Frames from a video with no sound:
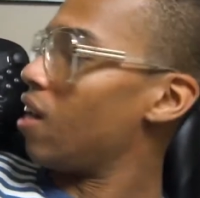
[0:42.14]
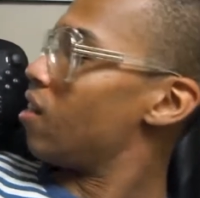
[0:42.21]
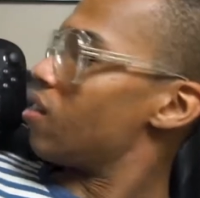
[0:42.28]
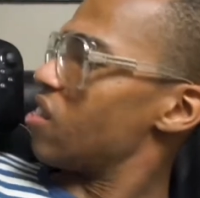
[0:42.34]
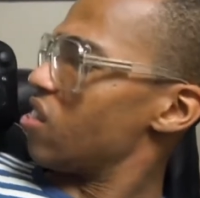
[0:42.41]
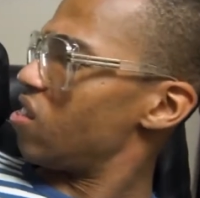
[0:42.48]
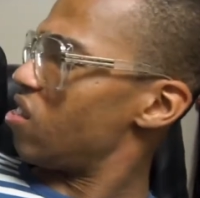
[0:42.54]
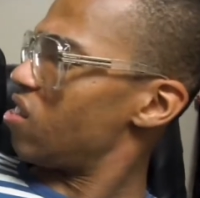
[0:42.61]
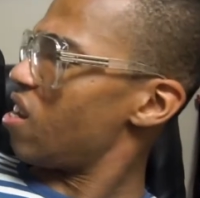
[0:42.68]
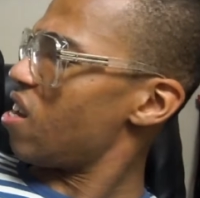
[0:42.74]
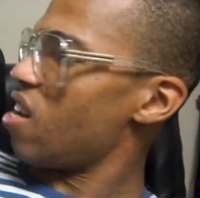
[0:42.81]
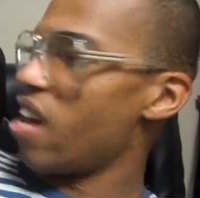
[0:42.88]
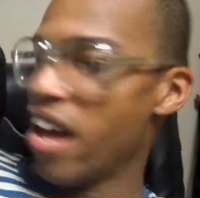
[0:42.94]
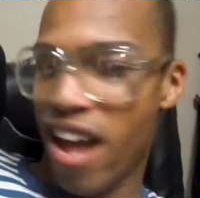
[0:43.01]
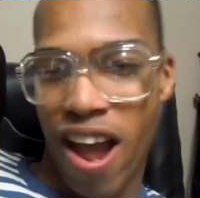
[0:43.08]
to
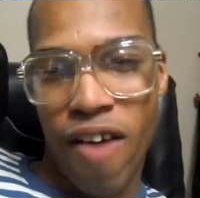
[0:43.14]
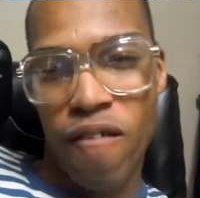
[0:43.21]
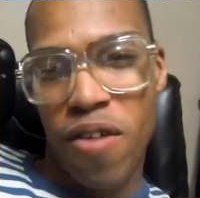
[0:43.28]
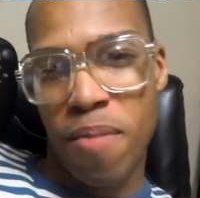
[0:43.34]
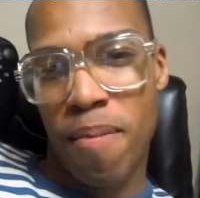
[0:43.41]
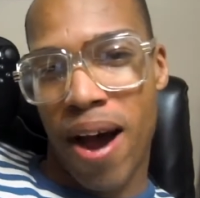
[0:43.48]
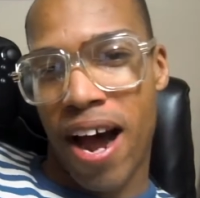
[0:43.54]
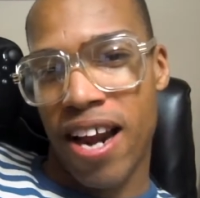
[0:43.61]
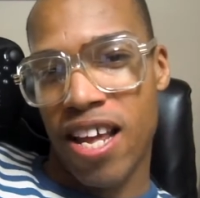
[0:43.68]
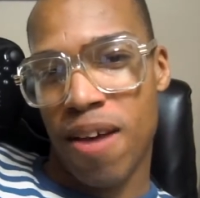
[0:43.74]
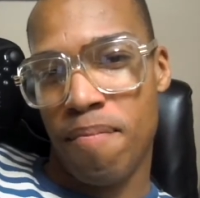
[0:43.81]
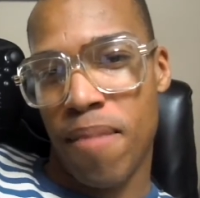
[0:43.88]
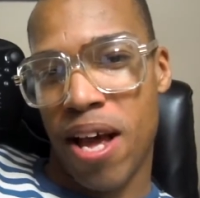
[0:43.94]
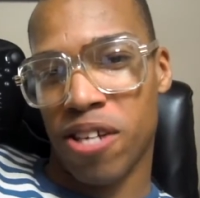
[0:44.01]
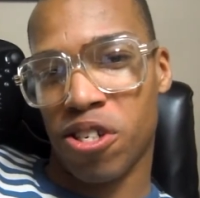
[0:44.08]
send everybody a
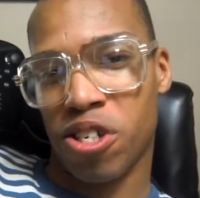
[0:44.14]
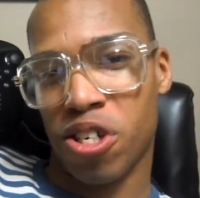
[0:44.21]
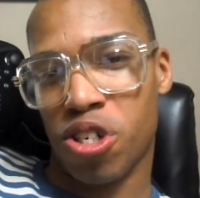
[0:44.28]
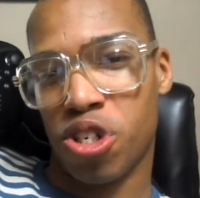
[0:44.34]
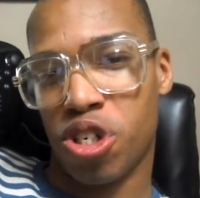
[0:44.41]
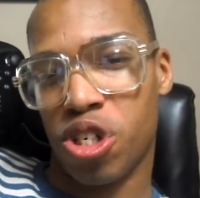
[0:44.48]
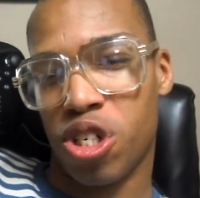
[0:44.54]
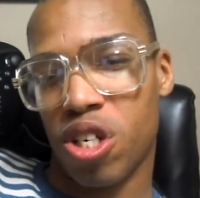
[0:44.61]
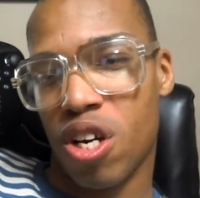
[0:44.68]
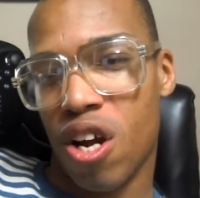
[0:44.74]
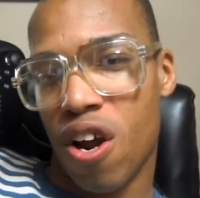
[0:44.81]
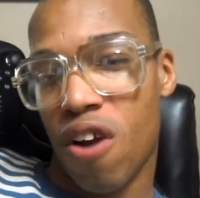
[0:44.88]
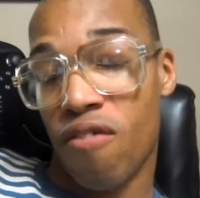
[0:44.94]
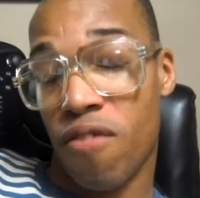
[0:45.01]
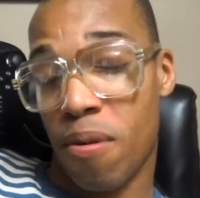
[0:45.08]
message
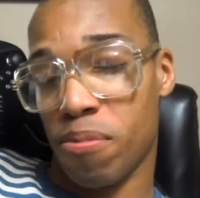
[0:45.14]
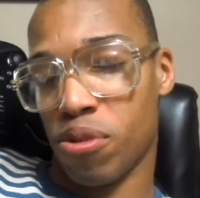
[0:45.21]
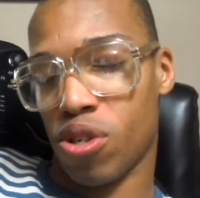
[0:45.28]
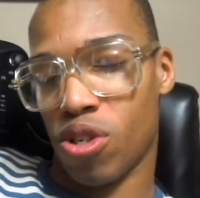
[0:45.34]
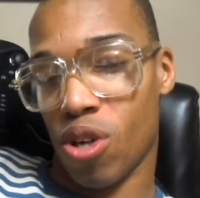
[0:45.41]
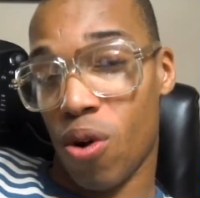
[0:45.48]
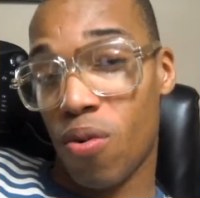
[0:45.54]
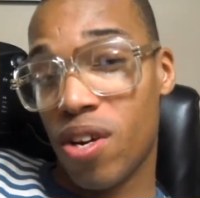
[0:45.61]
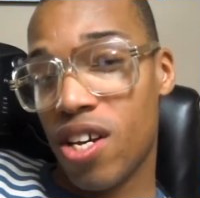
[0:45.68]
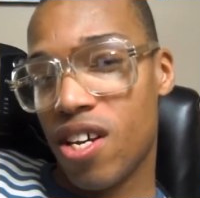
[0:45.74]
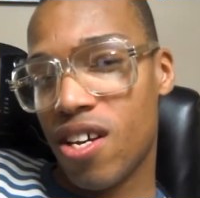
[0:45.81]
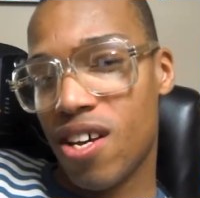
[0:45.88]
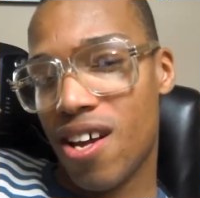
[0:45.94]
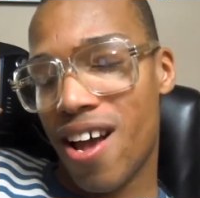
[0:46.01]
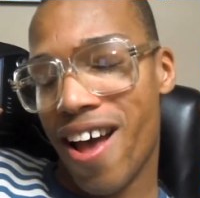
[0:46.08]
from
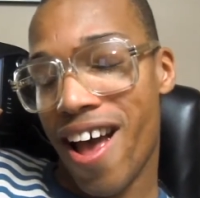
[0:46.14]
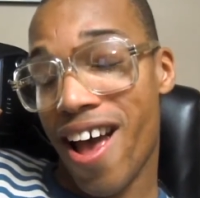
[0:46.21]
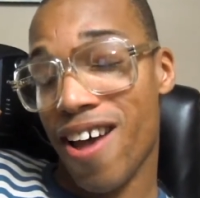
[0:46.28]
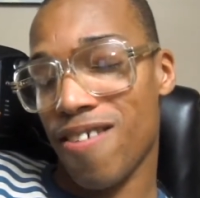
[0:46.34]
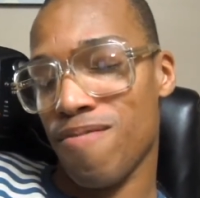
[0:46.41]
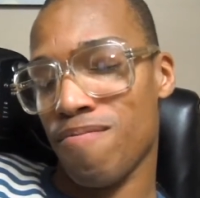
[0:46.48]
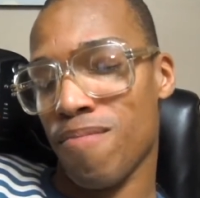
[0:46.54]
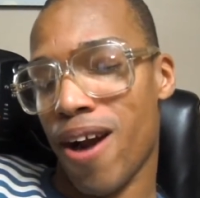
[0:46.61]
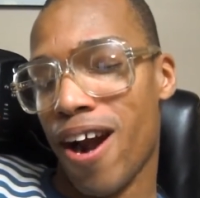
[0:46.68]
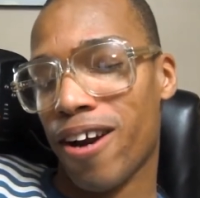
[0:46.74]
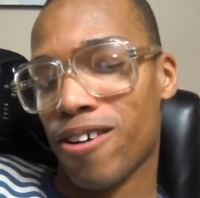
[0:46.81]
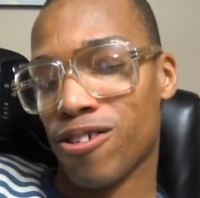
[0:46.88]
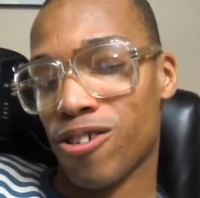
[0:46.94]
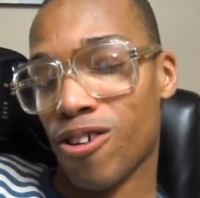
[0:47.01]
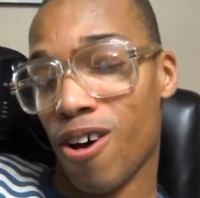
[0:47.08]
Sony and
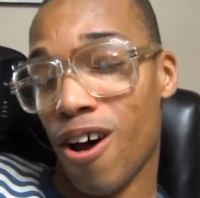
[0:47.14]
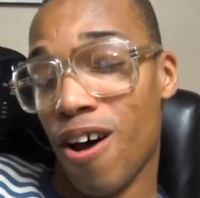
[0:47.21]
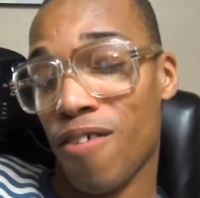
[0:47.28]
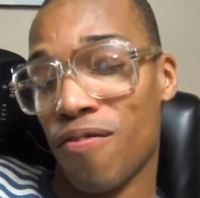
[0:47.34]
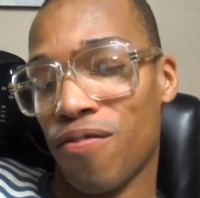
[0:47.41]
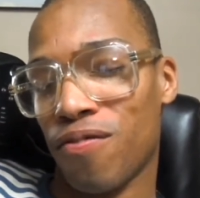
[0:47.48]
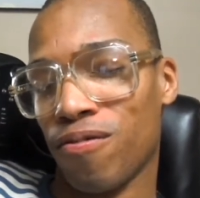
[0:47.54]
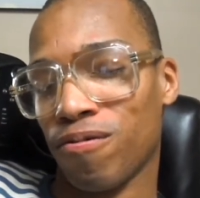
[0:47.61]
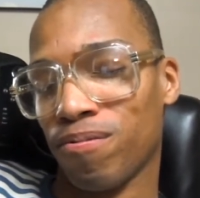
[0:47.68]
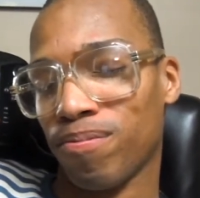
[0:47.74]
Microsoft